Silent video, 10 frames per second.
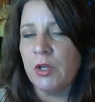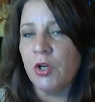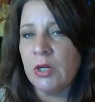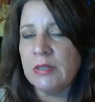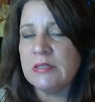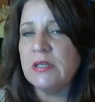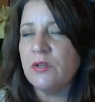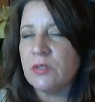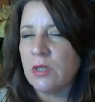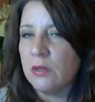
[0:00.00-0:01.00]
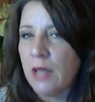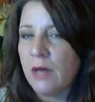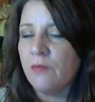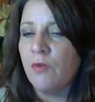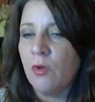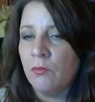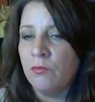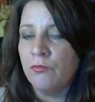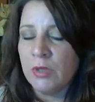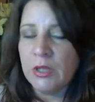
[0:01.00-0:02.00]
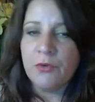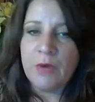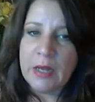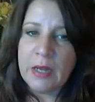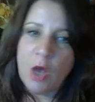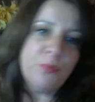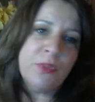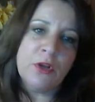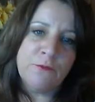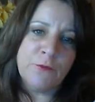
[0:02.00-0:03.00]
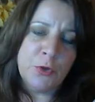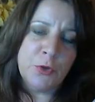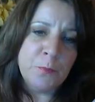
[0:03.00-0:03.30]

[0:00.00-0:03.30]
You're going to see there's a lot of really great help there for you.